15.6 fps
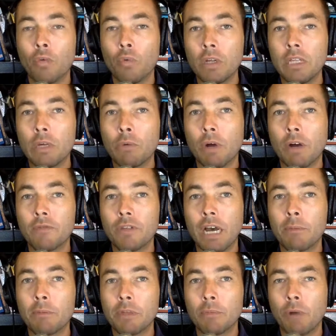really rough
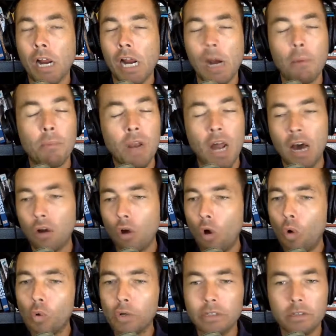time with the breakup, not
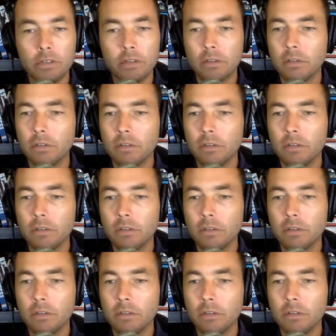always,